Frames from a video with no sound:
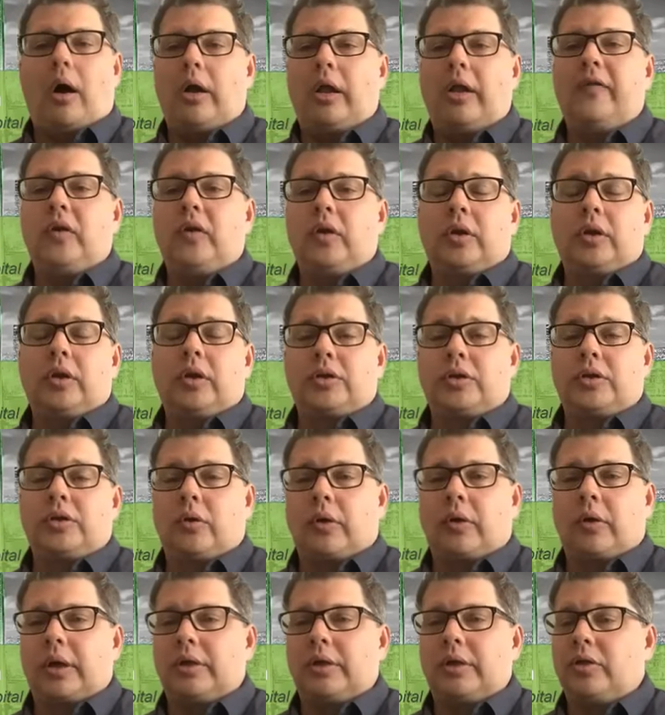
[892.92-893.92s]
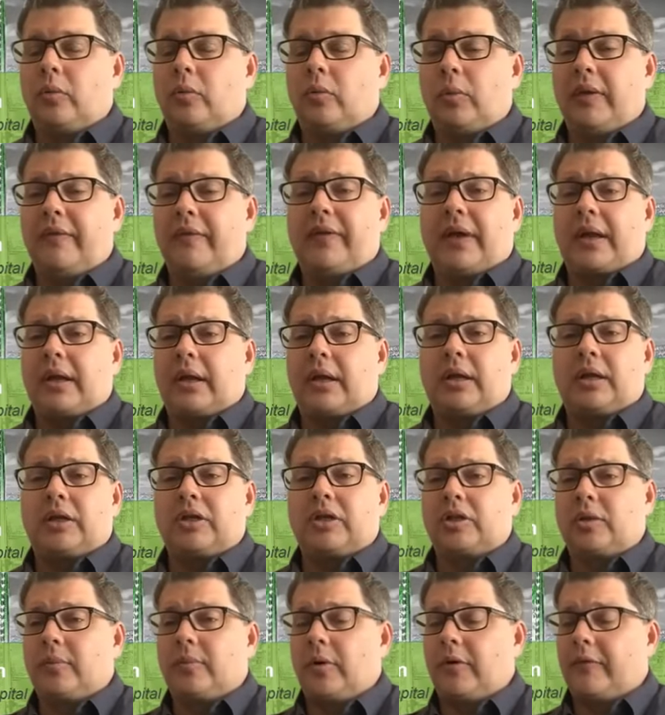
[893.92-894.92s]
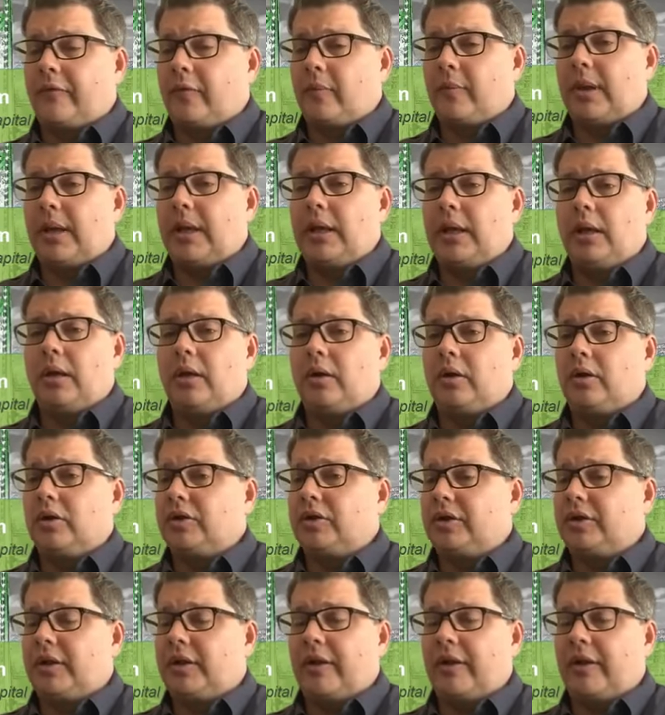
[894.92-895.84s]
give you a good story. So we've had a customer for many years.